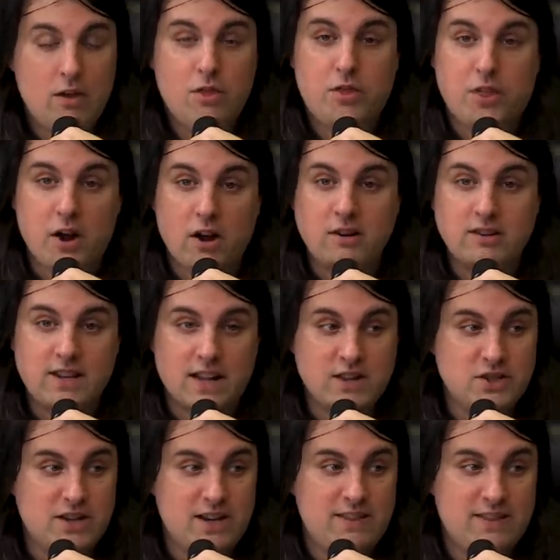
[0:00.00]
Third
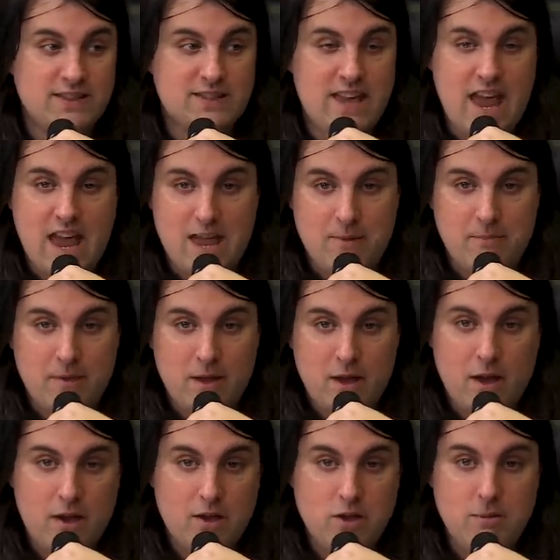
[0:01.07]
dungeon in this game.
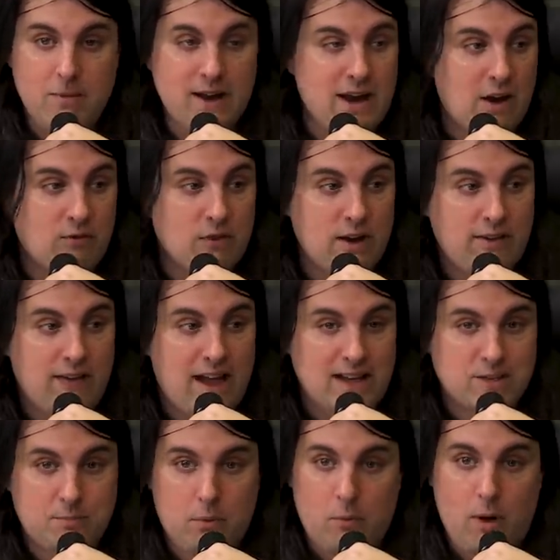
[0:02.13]
You may not
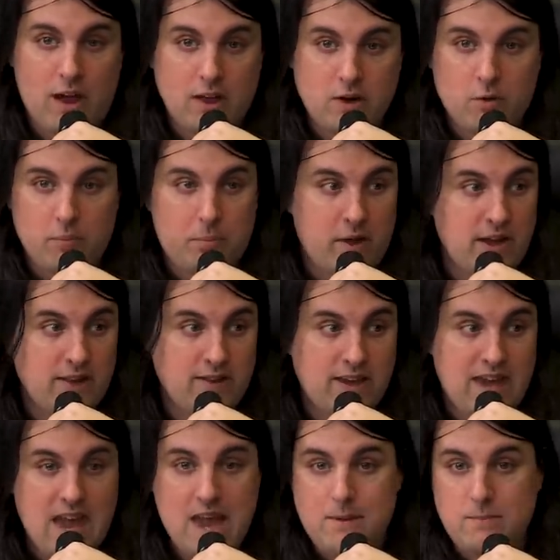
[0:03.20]
realize, but while you were playing the
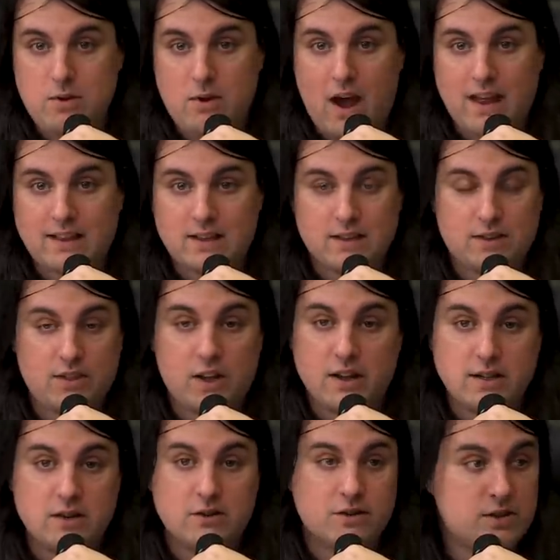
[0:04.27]
game, you got the
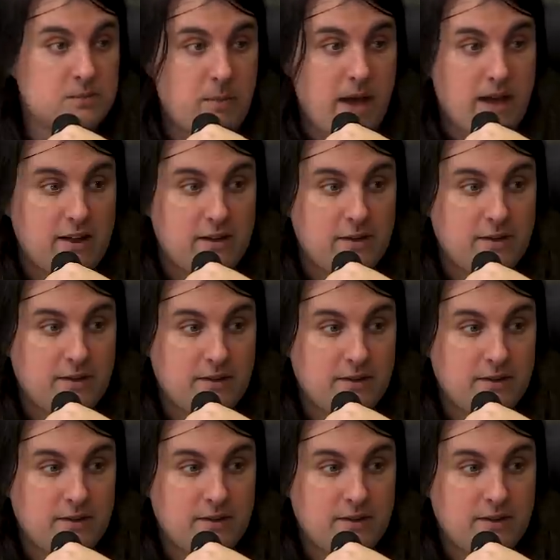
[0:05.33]
thunder spell.
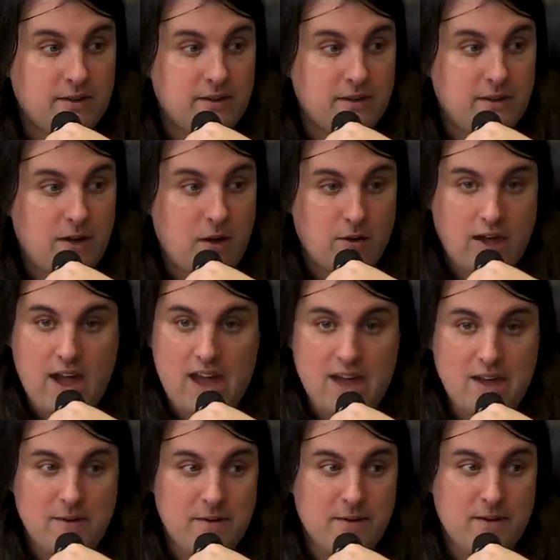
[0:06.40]

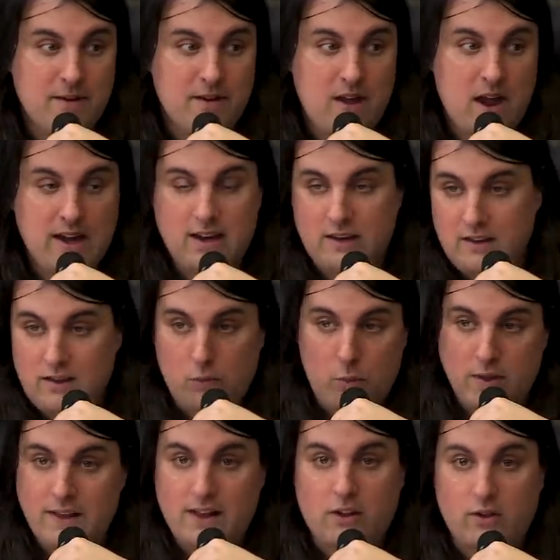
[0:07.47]
Okay? And the
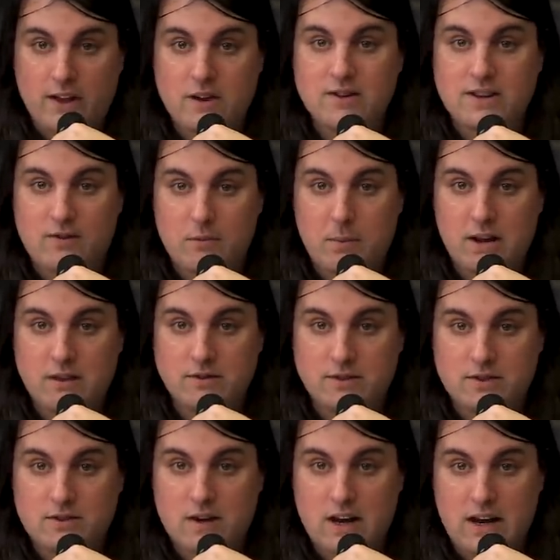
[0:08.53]
one that clears everybody on the
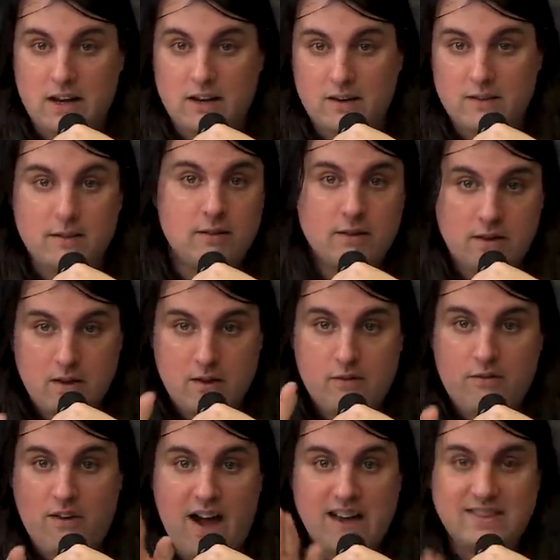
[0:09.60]
screen.
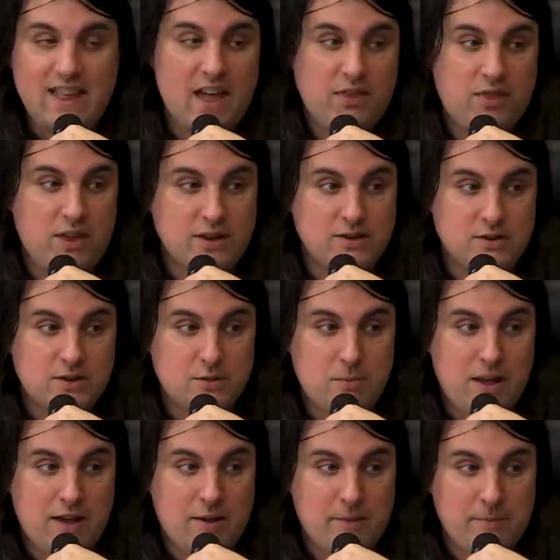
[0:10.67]
Find that thunder
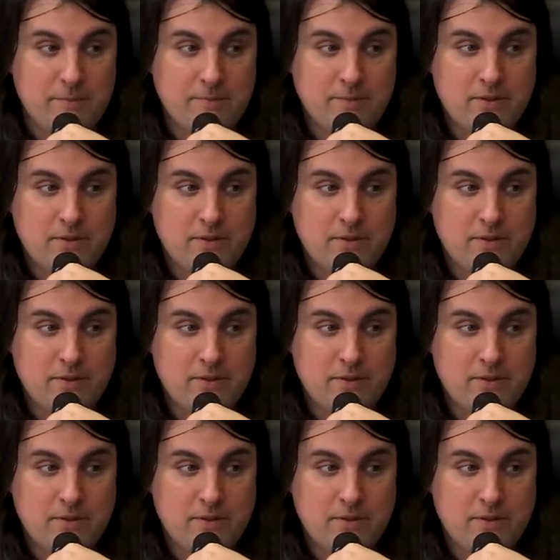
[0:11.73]
spell.